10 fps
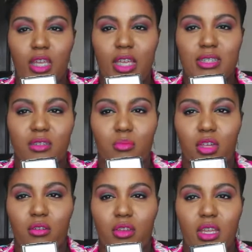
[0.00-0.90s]
it has the
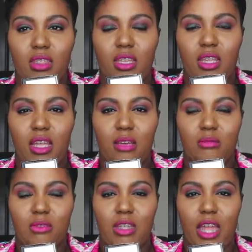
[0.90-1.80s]
mirror, and then it
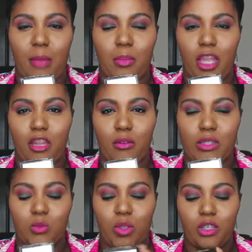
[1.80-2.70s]
comes with the applicator
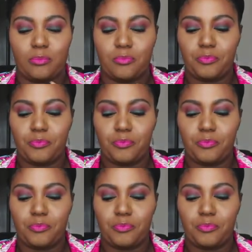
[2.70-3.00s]
as well.